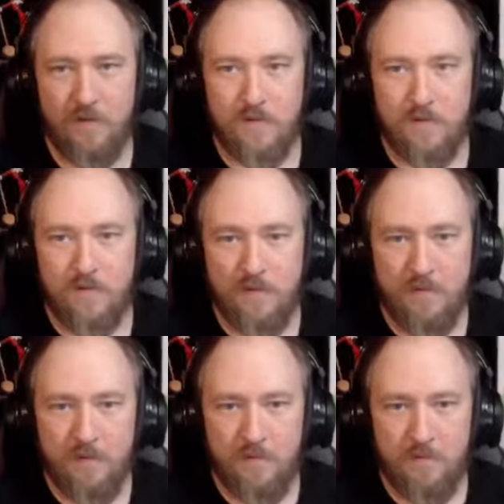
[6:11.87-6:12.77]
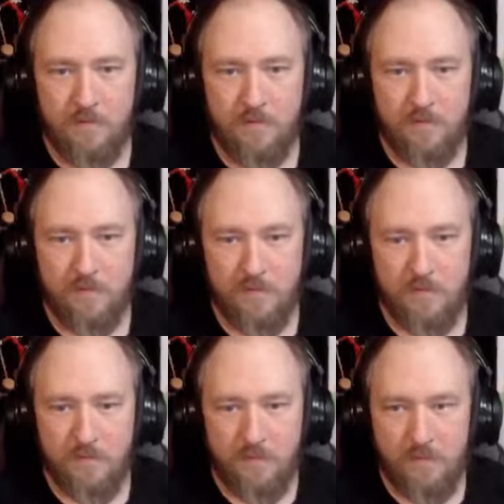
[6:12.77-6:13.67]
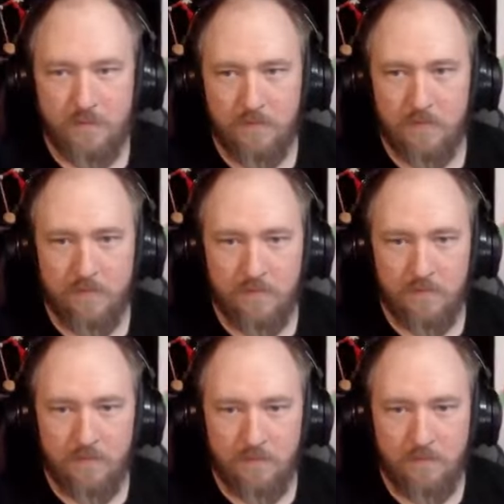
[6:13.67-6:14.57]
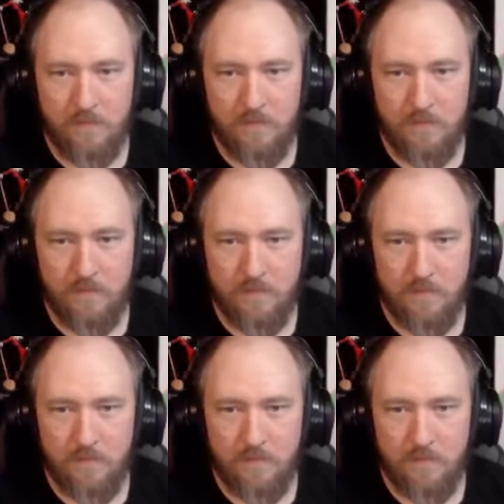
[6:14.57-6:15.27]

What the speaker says: (silence)